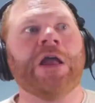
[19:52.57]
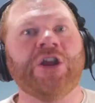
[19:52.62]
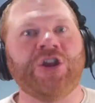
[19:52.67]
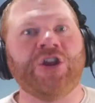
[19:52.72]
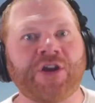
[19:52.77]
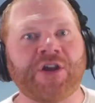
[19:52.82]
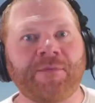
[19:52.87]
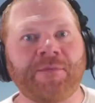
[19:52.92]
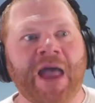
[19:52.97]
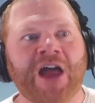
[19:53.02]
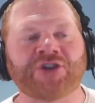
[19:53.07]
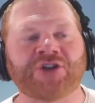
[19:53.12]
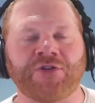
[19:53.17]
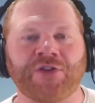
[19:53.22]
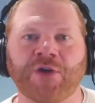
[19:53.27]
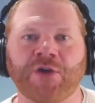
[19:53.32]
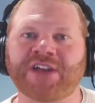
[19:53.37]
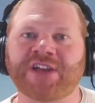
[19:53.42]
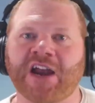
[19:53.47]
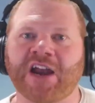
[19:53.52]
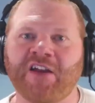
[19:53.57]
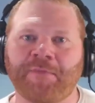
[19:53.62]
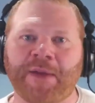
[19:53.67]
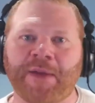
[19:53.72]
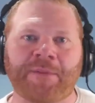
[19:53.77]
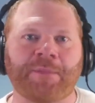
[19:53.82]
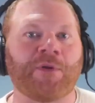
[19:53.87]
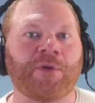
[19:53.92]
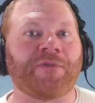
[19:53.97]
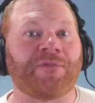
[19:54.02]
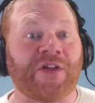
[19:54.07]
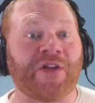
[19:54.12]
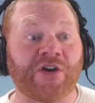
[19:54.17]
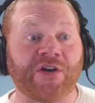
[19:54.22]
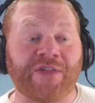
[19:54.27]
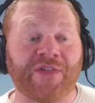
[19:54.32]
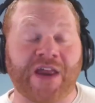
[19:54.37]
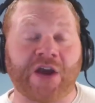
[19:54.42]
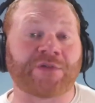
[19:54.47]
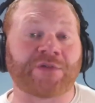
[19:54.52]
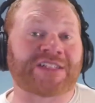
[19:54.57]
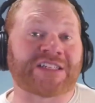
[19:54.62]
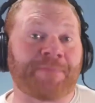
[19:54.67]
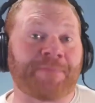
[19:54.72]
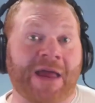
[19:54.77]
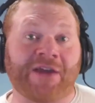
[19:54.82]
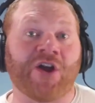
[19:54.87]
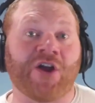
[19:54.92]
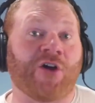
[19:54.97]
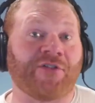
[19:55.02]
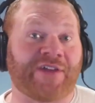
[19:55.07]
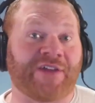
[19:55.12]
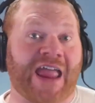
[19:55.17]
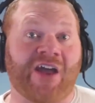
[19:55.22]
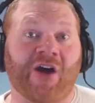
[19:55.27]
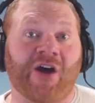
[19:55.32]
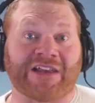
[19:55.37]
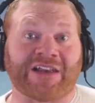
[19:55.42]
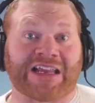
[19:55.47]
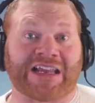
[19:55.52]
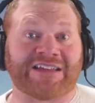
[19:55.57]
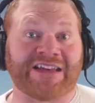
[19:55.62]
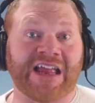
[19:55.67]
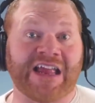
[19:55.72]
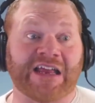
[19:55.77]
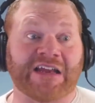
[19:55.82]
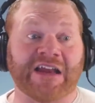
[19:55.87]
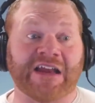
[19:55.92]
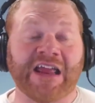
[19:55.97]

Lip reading: You can imagine those kind of people, they don't spend all day on LinkedIn,